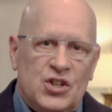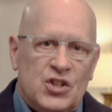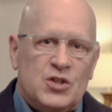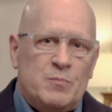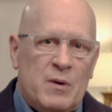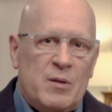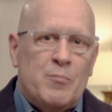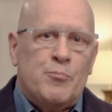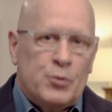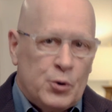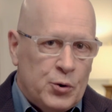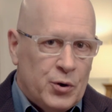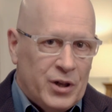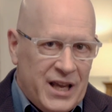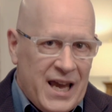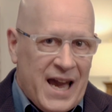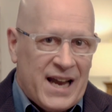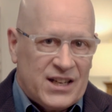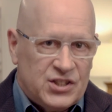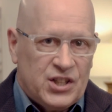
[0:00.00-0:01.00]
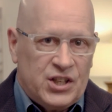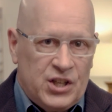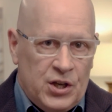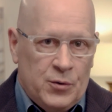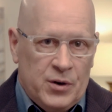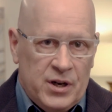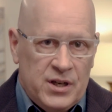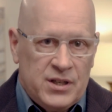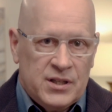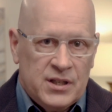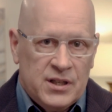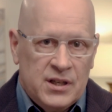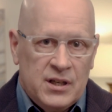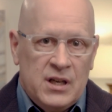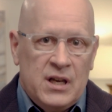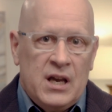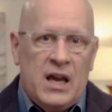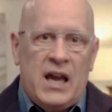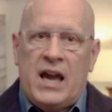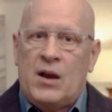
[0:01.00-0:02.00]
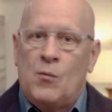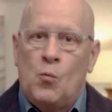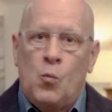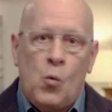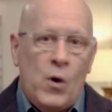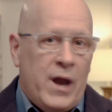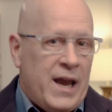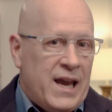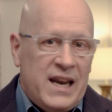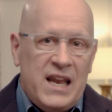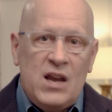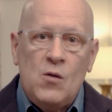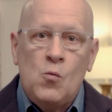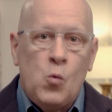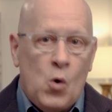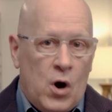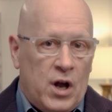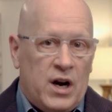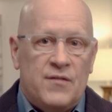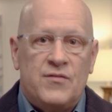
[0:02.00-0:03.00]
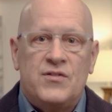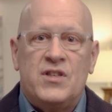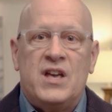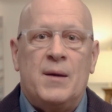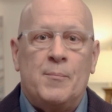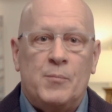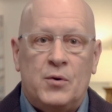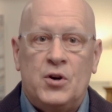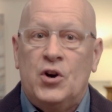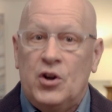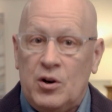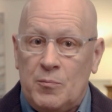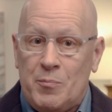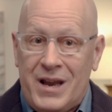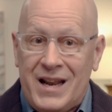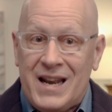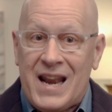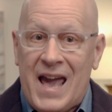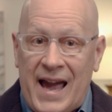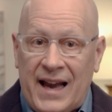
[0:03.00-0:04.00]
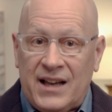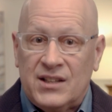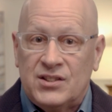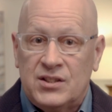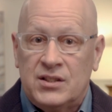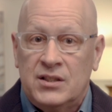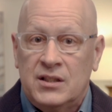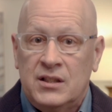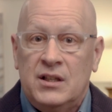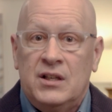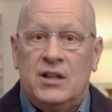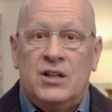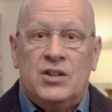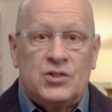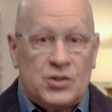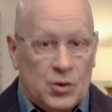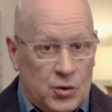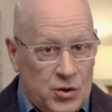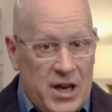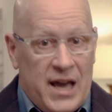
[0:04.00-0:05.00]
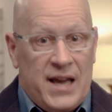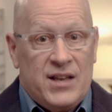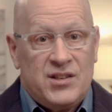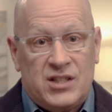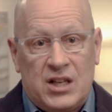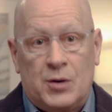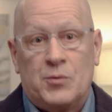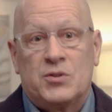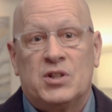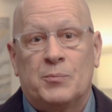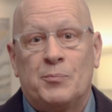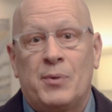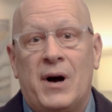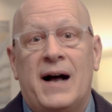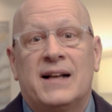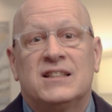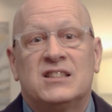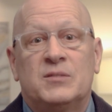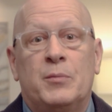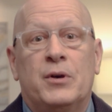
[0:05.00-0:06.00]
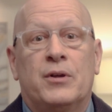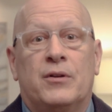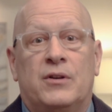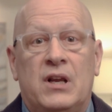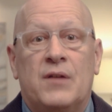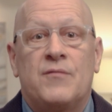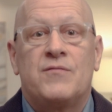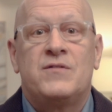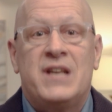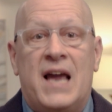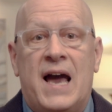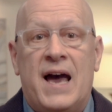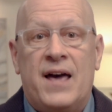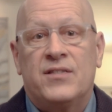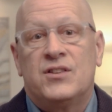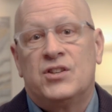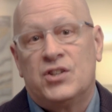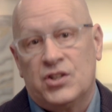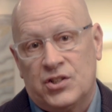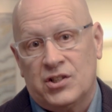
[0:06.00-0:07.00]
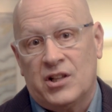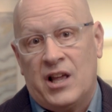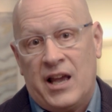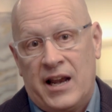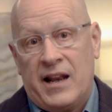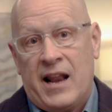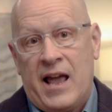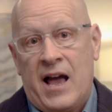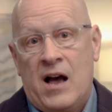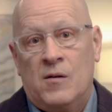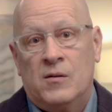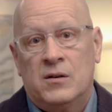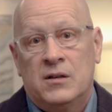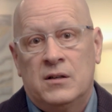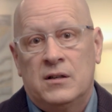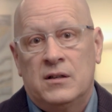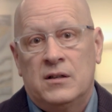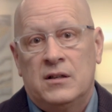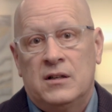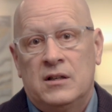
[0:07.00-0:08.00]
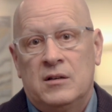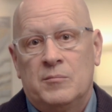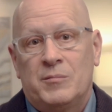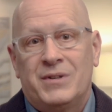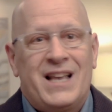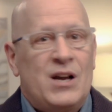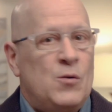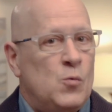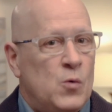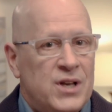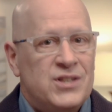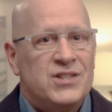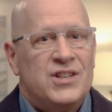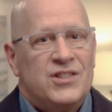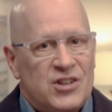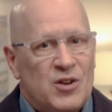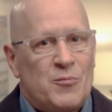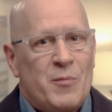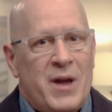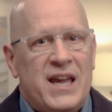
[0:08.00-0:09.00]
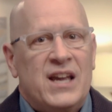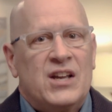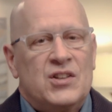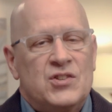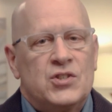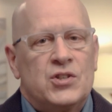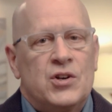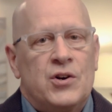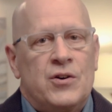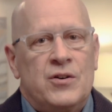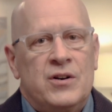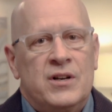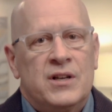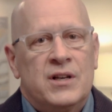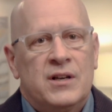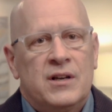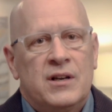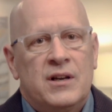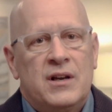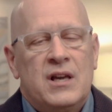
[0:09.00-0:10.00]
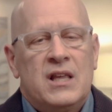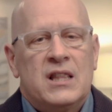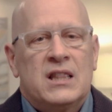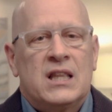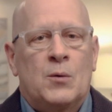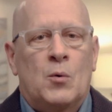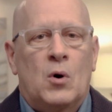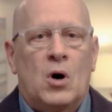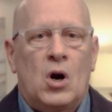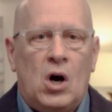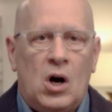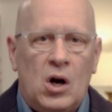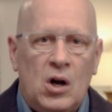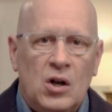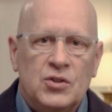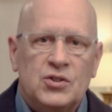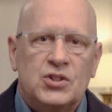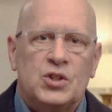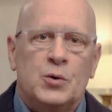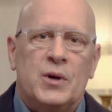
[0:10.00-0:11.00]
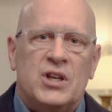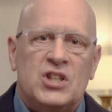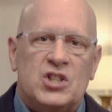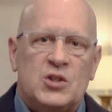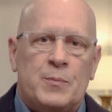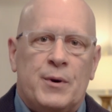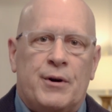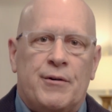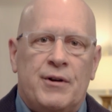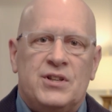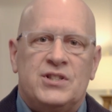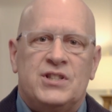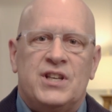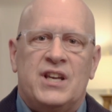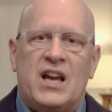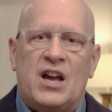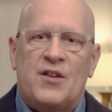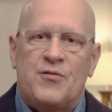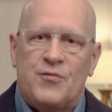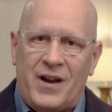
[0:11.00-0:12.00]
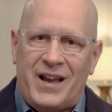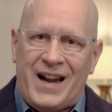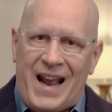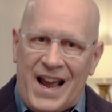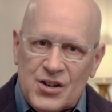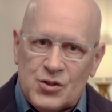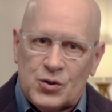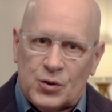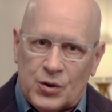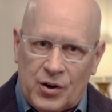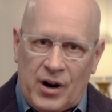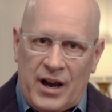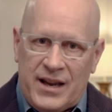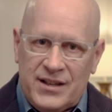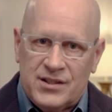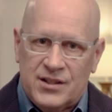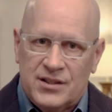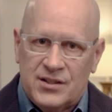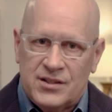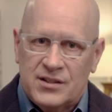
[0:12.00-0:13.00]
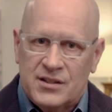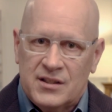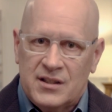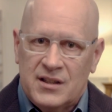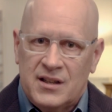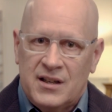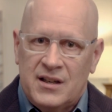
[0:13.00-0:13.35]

just been brutally executed, and any one of them could be next. So, yes, there was the possibility of death just like now. But that wasn't their main concern. They were also experiencing a financial crisis.